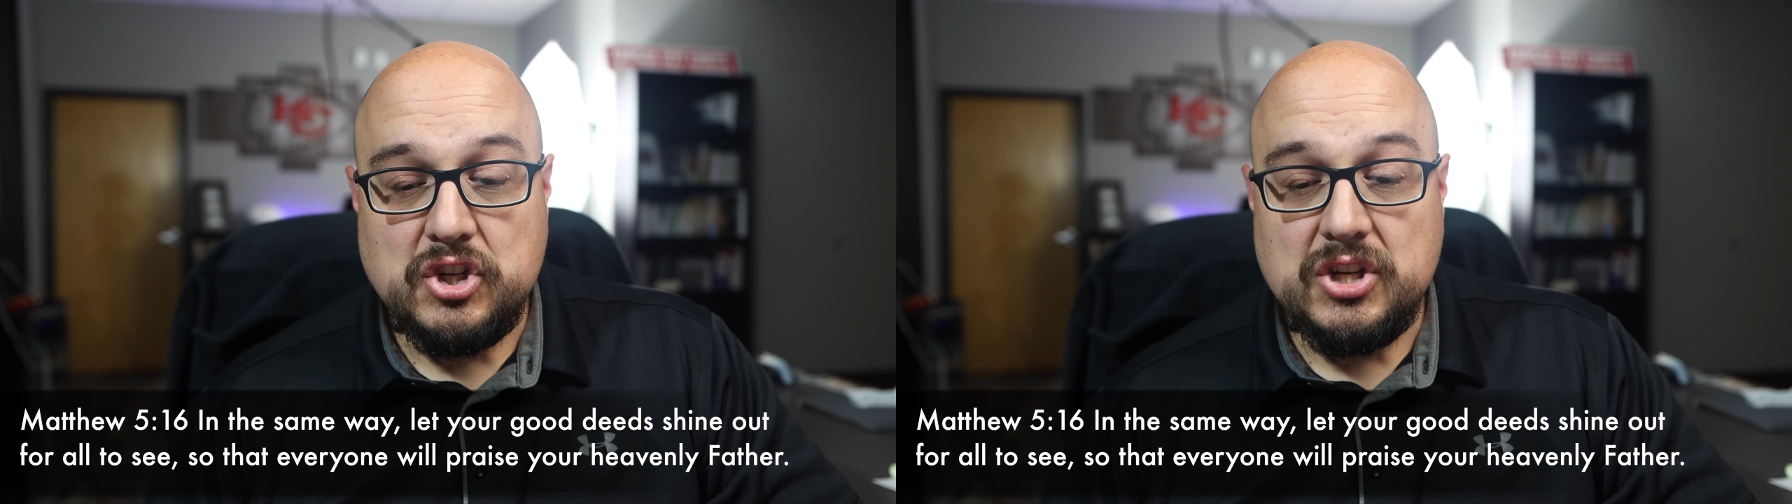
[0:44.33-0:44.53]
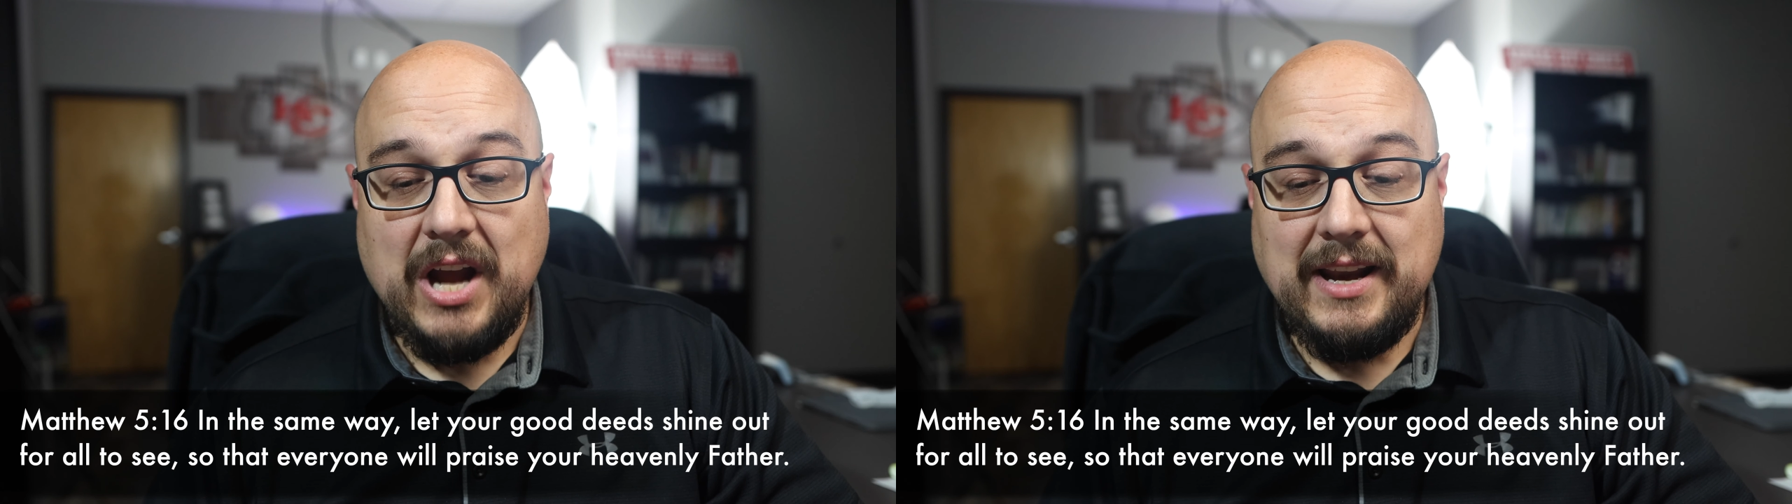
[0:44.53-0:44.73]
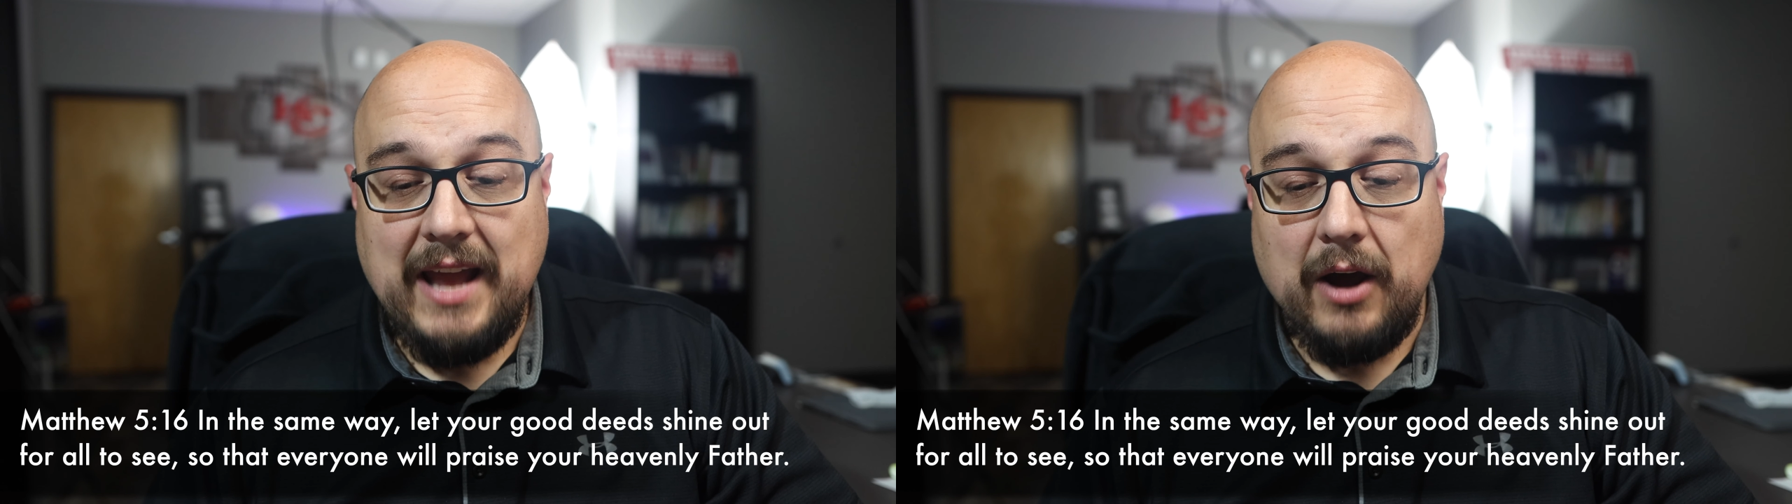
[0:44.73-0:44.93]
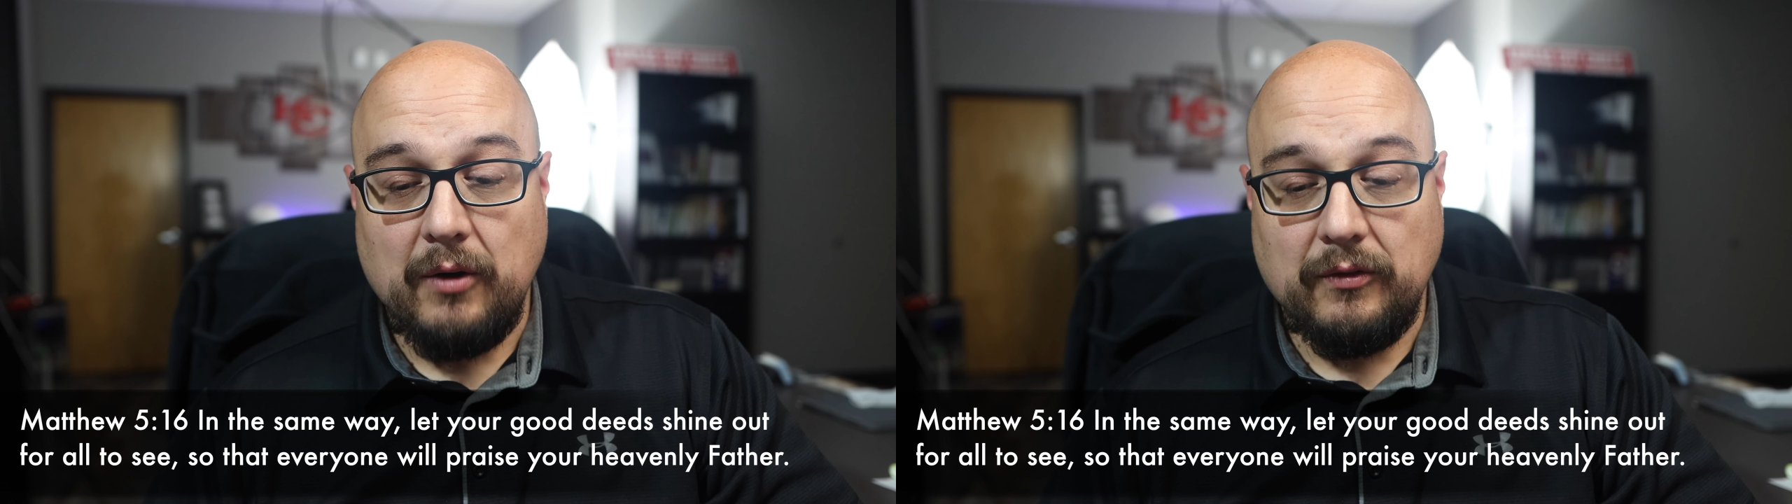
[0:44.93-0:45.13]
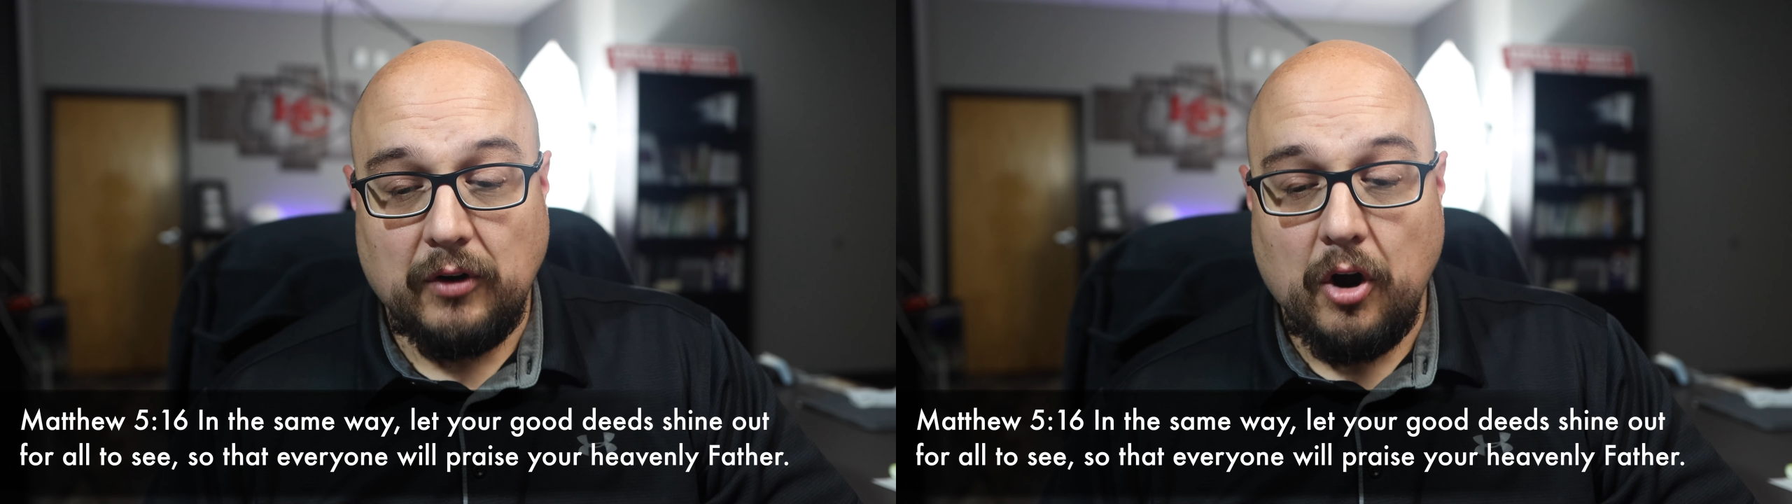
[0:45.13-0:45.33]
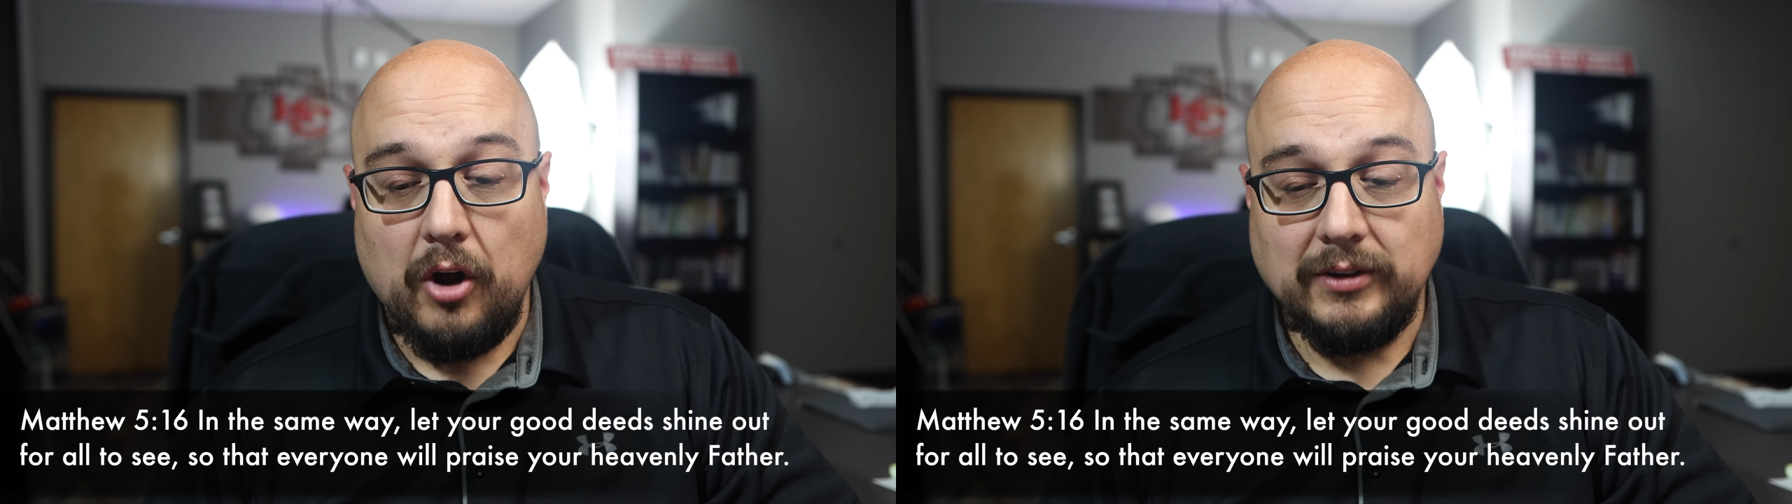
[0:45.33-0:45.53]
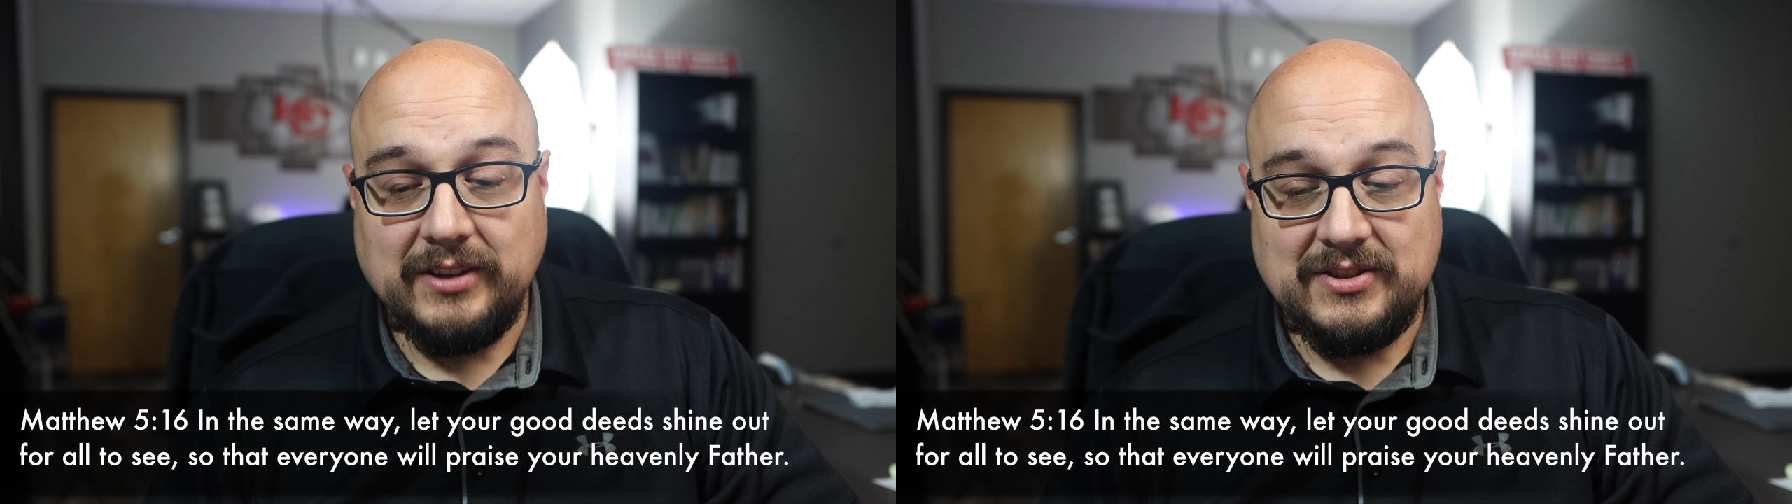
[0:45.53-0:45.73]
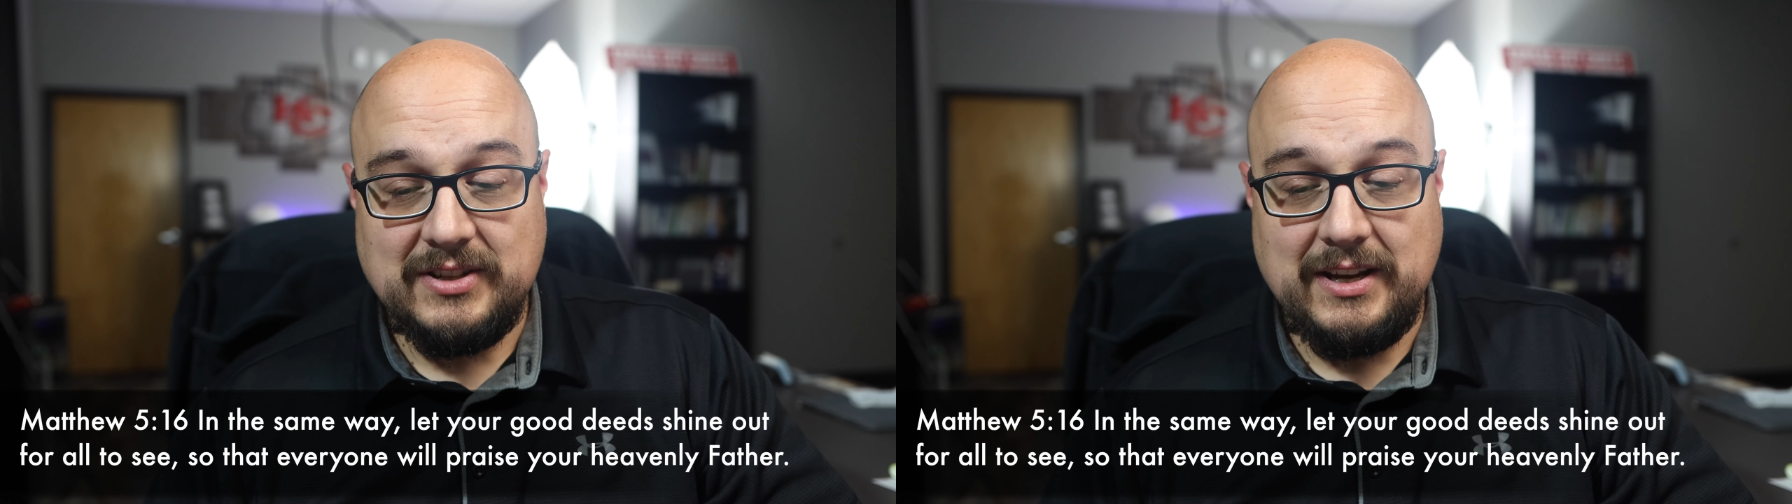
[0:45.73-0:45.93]
shine out for all
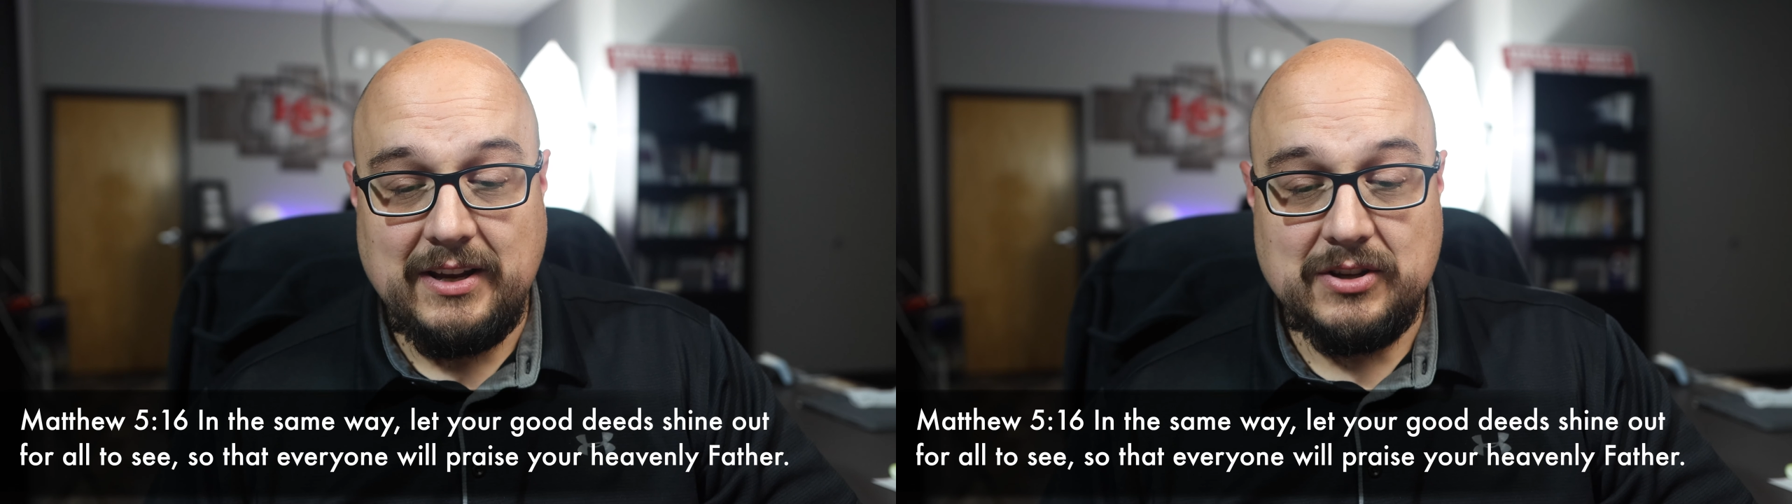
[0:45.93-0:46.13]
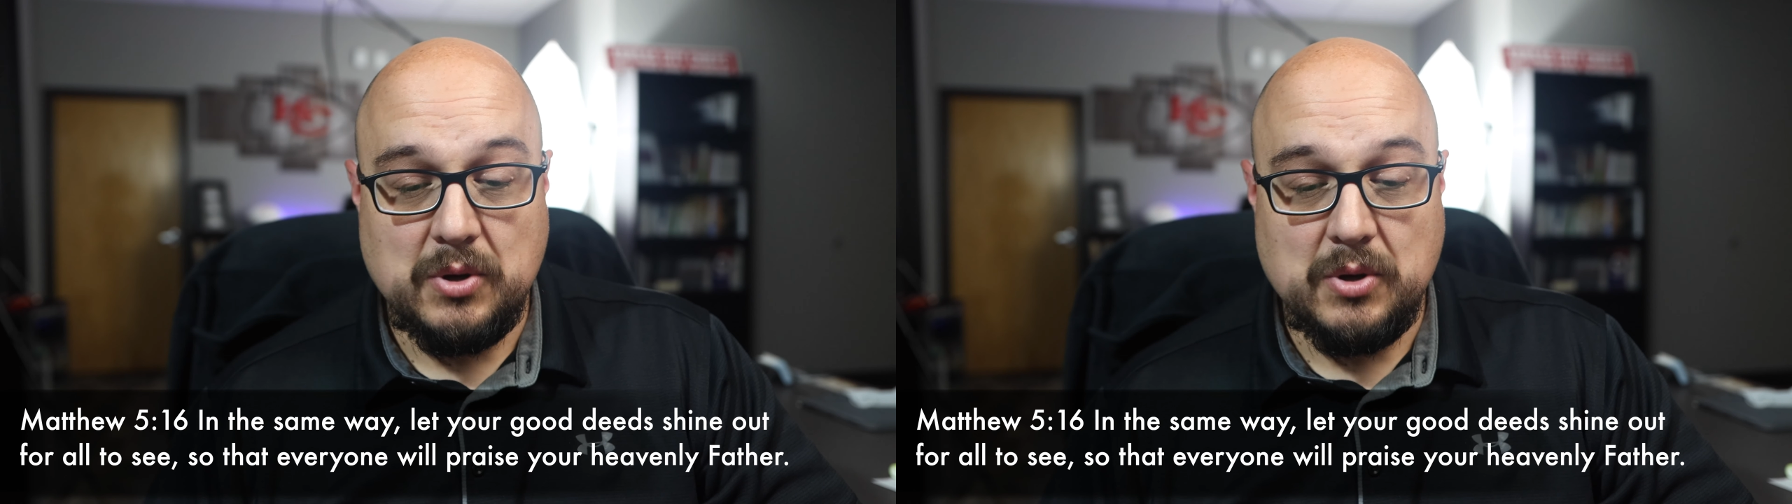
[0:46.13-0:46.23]
to see,